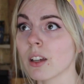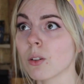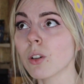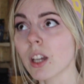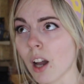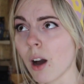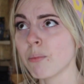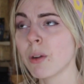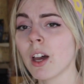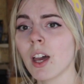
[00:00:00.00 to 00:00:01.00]
looking
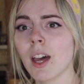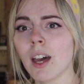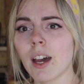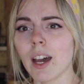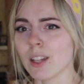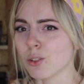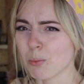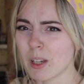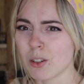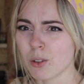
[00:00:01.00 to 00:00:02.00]
up
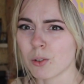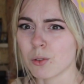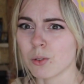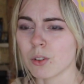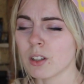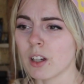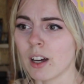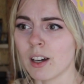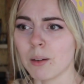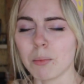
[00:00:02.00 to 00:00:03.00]
tomato
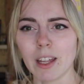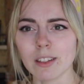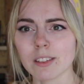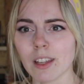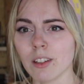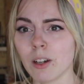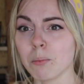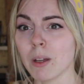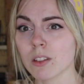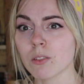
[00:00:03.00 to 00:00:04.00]
plants that are
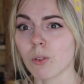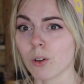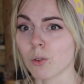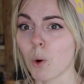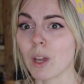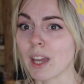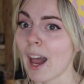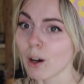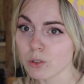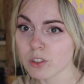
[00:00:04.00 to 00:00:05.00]
meant for growing
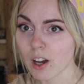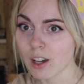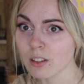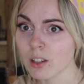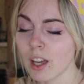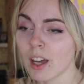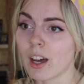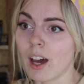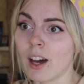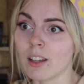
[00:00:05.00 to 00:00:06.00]
outside.
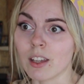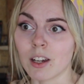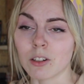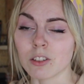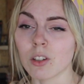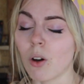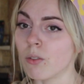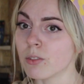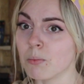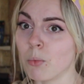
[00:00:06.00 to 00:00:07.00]
They are
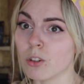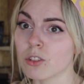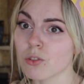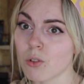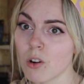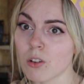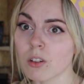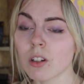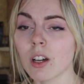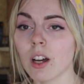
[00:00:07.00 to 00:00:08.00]
often more strong.